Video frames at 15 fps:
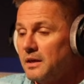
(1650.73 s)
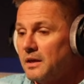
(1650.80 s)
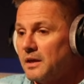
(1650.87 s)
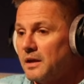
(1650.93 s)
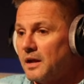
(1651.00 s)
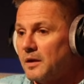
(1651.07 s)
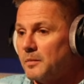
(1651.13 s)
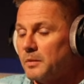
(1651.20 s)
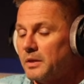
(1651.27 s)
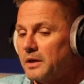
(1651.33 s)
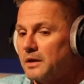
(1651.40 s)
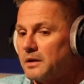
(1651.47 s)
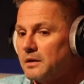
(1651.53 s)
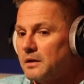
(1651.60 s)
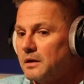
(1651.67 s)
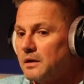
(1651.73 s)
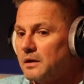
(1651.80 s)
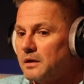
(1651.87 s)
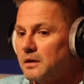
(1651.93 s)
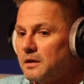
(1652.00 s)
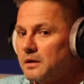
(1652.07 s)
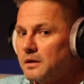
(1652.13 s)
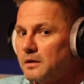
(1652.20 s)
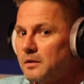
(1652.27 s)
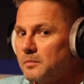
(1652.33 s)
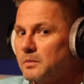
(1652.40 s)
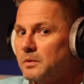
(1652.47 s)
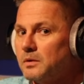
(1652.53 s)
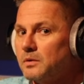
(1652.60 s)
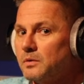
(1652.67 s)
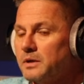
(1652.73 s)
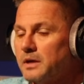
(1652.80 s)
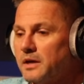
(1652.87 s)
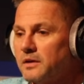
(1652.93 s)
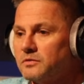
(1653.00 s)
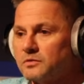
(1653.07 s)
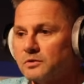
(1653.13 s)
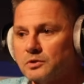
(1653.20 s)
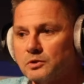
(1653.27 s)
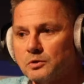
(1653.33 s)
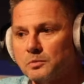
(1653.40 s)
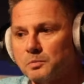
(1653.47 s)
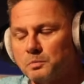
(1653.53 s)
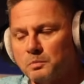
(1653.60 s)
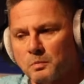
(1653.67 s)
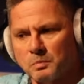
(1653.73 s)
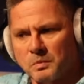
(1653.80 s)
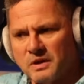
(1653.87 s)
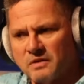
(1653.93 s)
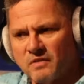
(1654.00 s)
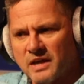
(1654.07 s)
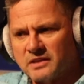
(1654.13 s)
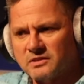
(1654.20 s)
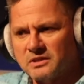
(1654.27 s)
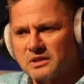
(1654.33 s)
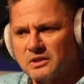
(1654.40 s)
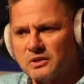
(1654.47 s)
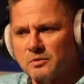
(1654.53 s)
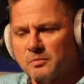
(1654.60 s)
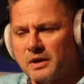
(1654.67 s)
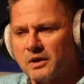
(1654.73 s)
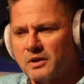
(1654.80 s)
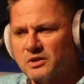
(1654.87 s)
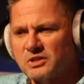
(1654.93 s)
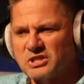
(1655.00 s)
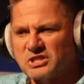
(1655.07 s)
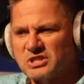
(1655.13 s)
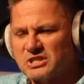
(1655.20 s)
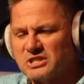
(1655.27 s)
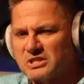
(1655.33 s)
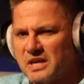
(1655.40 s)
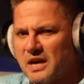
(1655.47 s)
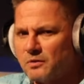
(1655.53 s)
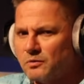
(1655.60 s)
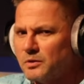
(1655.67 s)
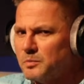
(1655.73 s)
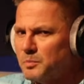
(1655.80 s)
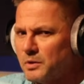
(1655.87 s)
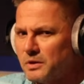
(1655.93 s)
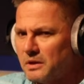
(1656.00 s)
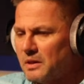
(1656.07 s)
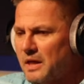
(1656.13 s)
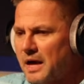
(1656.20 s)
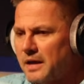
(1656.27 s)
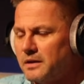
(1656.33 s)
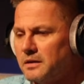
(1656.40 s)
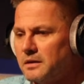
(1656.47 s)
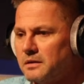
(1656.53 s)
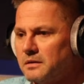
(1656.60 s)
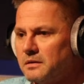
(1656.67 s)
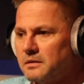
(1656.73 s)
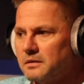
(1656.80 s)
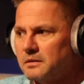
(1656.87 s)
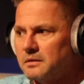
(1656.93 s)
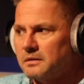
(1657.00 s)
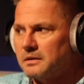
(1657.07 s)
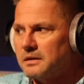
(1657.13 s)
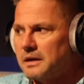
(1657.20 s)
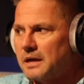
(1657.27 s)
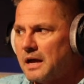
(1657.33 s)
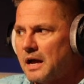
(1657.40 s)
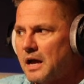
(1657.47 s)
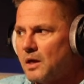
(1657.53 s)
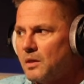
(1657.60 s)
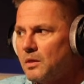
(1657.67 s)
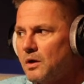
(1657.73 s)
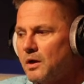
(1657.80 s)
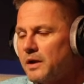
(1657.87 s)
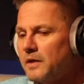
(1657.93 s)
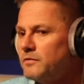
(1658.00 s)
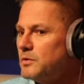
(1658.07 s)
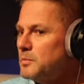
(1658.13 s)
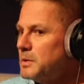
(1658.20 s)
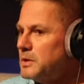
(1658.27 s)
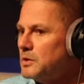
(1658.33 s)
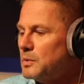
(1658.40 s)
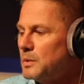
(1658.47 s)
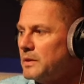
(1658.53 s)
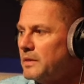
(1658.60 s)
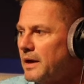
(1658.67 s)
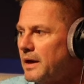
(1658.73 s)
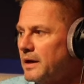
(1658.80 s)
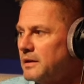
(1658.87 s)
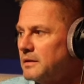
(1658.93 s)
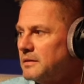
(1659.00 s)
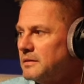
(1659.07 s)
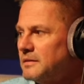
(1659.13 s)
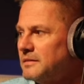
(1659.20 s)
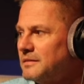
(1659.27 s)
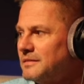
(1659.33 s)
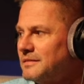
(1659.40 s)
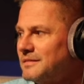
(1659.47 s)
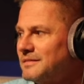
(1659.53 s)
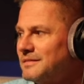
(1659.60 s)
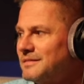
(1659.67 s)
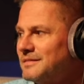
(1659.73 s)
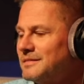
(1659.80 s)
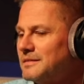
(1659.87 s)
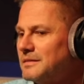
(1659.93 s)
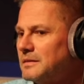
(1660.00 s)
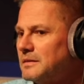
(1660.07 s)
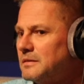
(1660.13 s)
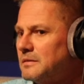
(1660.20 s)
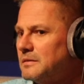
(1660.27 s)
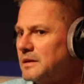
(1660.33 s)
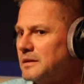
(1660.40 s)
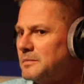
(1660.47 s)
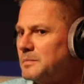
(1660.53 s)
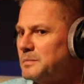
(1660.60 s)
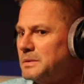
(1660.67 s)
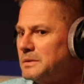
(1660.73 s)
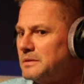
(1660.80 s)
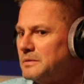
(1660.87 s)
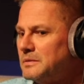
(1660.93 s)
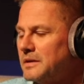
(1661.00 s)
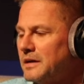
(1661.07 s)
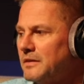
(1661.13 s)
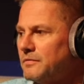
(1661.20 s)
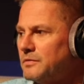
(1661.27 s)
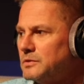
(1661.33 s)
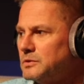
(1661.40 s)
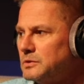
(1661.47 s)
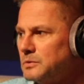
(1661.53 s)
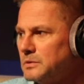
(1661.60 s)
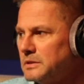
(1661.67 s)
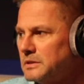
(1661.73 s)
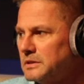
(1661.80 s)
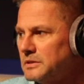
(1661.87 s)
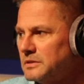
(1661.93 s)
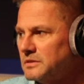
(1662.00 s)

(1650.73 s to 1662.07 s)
And I'm like, okay, so you're investing in your marriage and she's not really putting a lot in. How long have you been doing that? Oh, I've been doing that for 2 years.